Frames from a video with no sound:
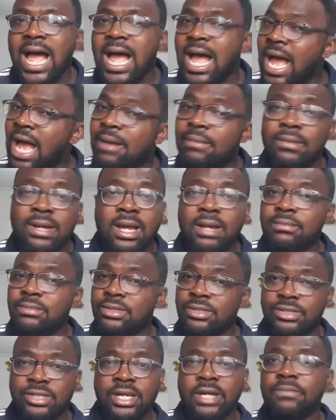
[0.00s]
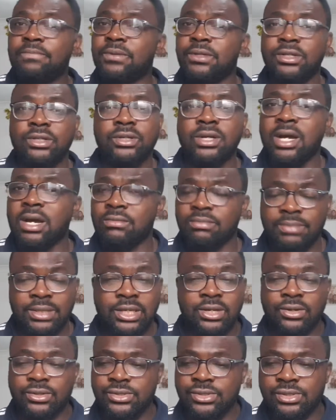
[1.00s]
I'm just helping you out
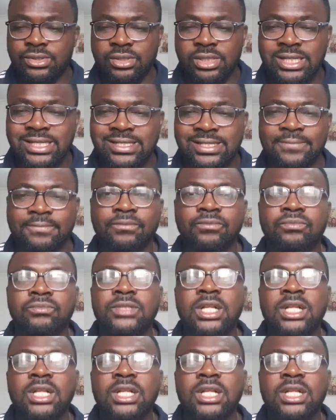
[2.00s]
because, listen,